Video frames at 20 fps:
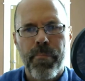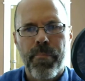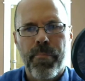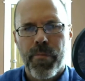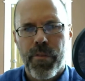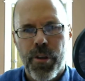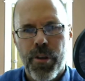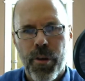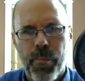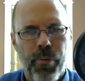
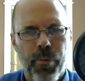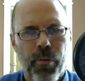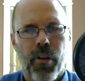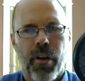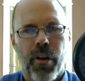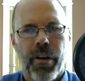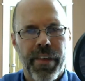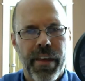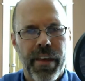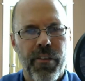you
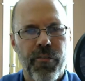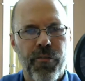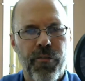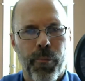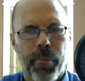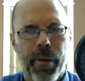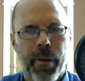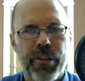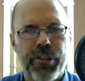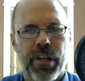plug the
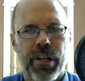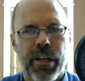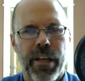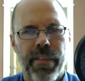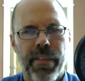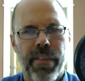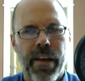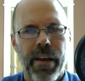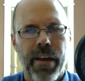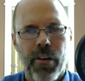information
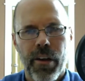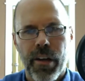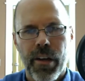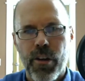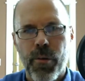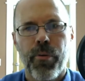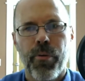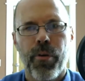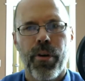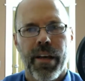in there and
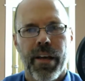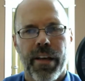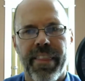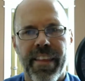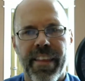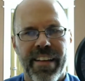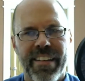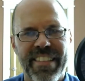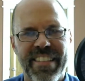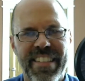you predict
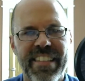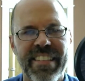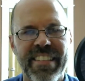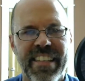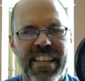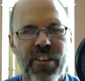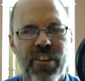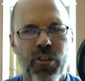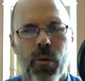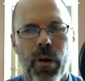the
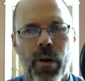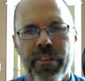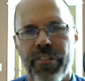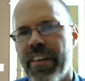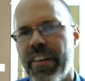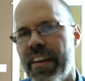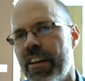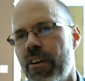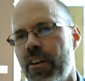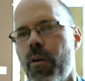existing noise.
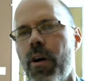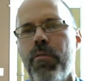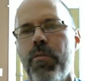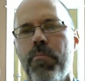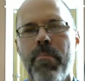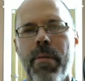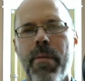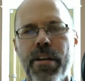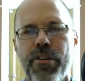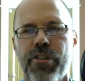Then you go out
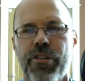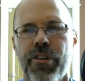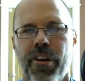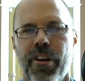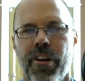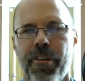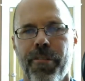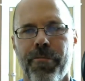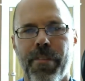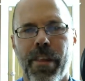and
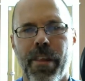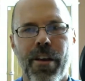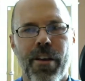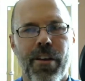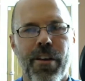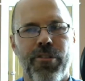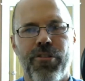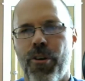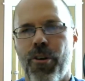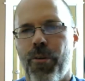measure
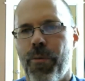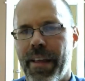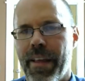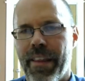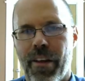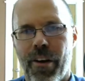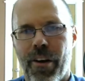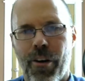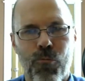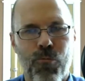
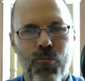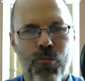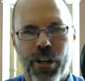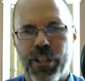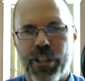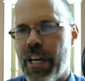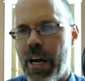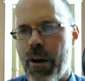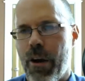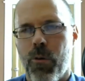during the
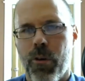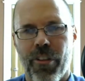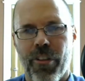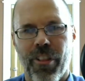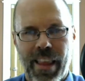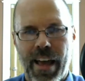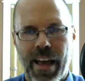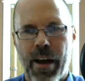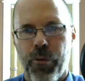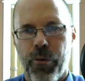rush hour,
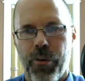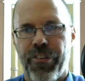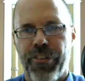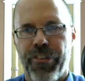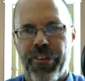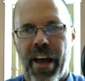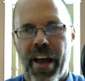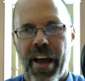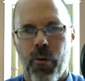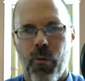the
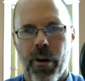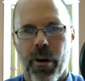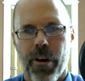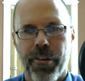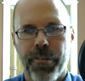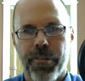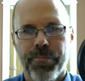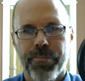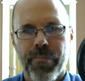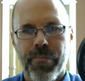loudest
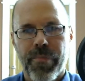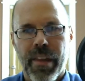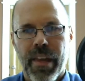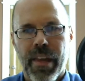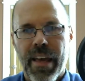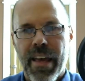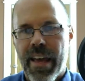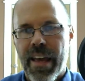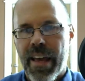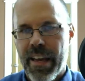hour,
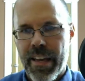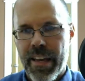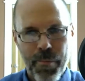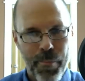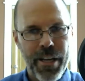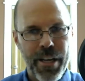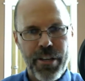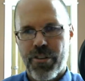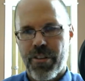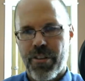and you
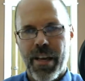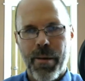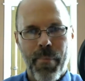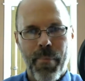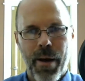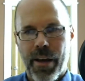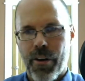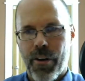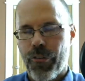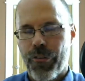make sure that
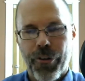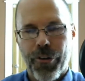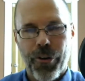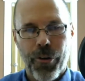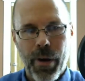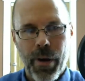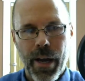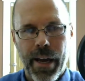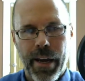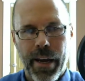model's
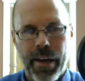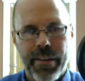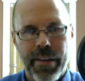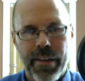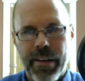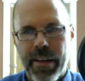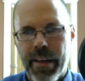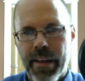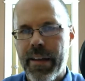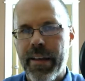correct.
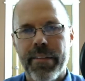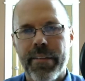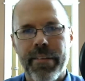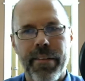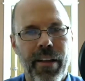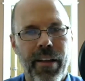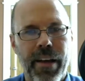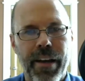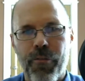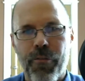It has a
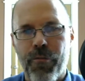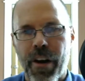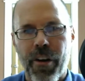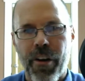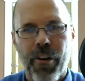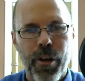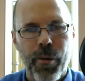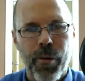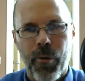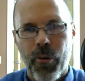lot of
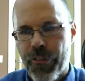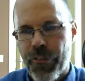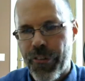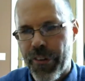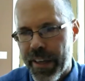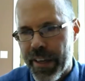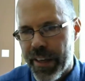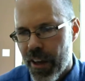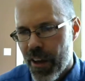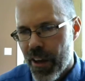variables
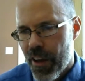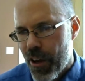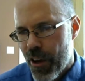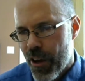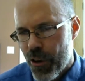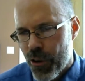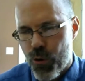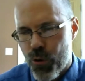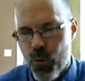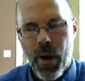like
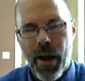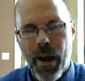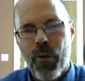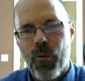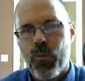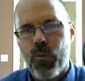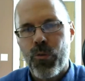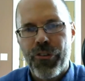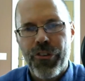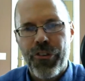
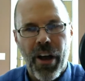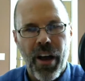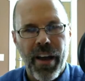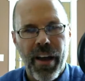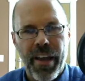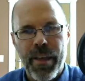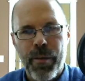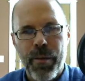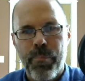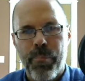ground
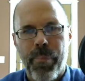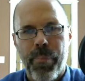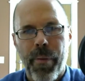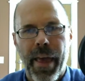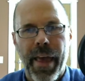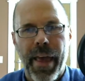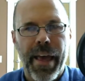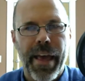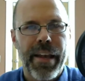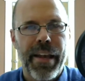type
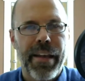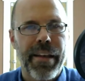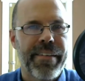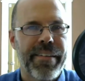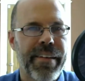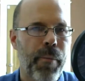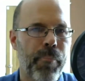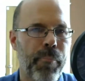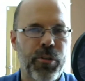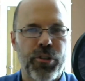
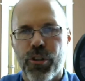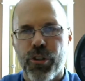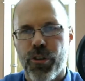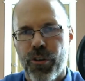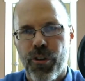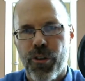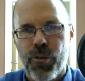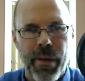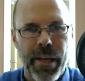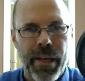and temperature
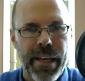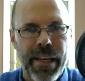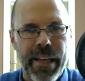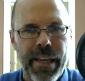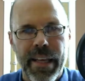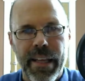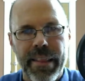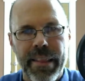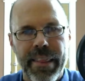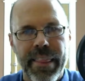and
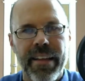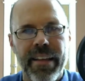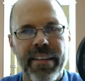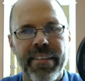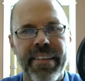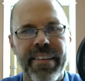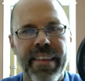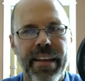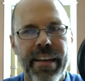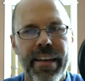humidity and
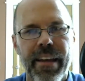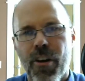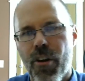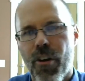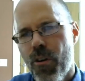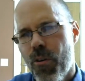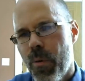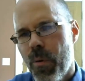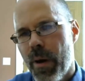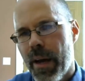things that,
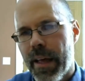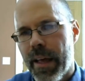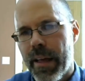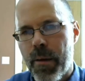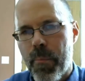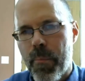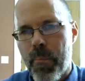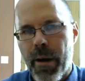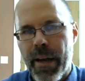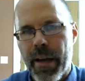well,
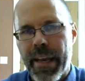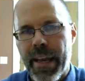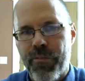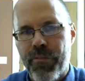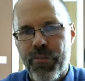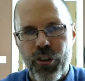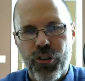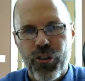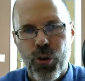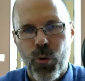you might
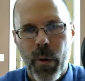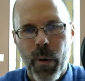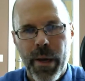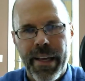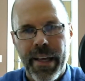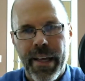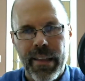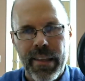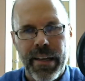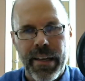have to
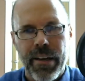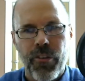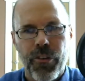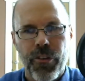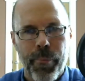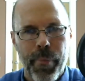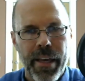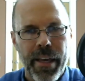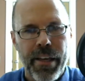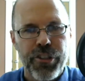tweak a little
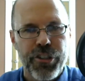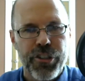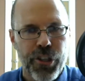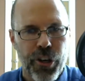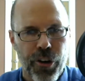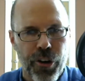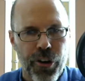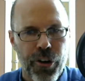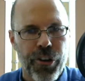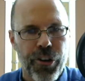to make
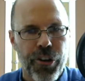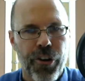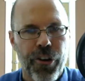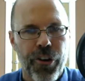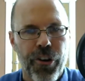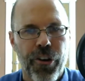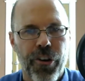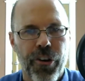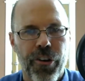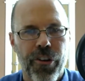sure
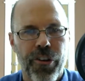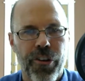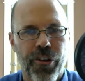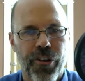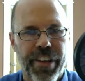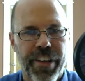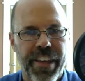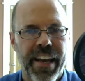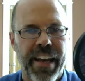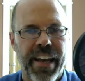
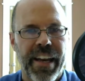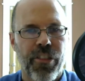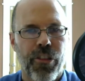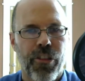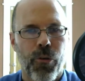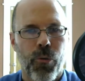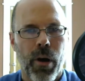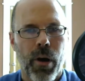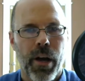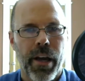you're getting
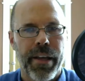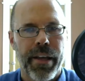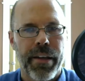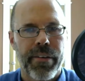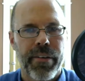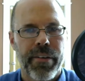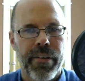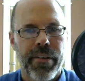the right